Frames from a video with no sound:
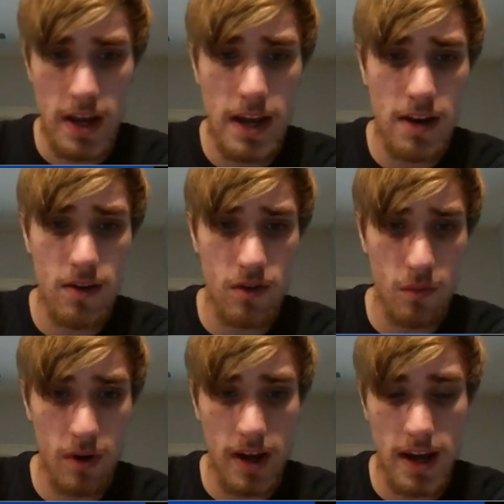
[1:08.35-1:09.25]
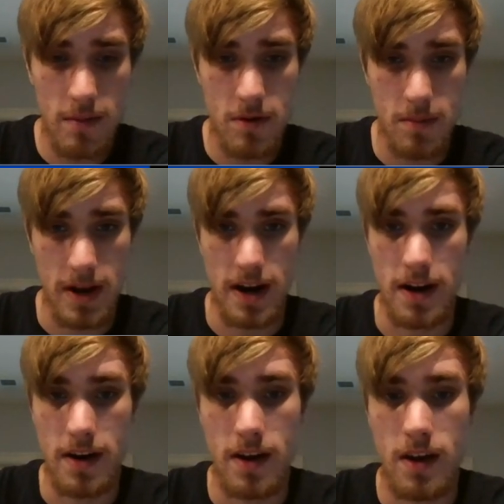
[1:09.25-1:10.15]
And so what I had
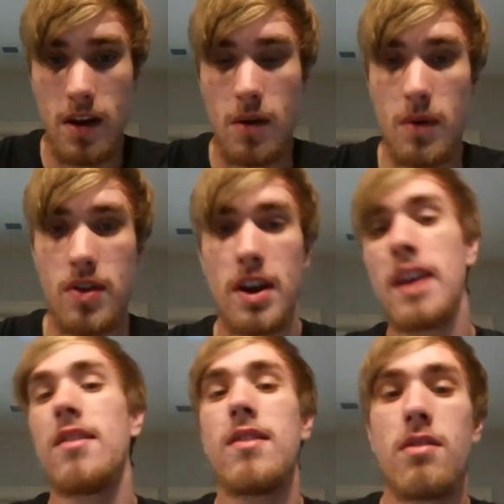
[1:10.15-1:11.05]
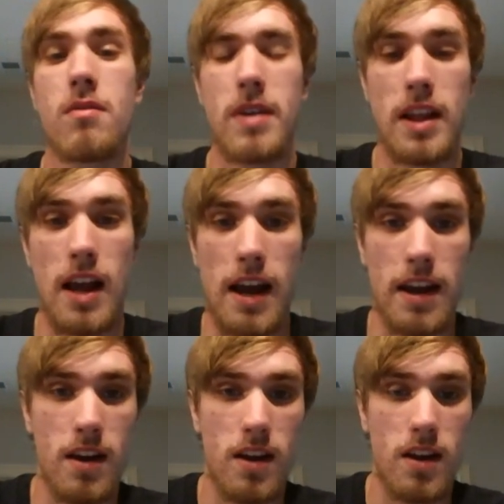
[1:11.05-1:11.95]
prepared was the knight c3
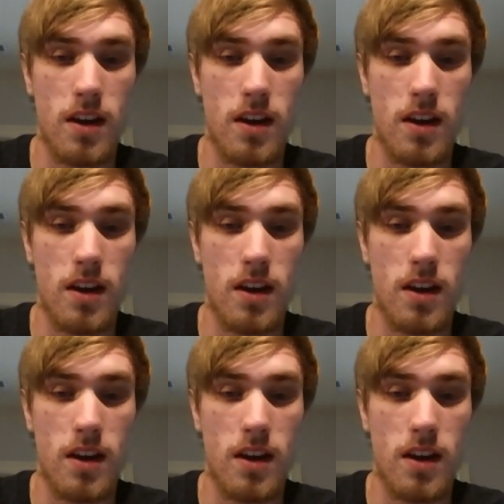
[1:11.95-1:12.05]
line.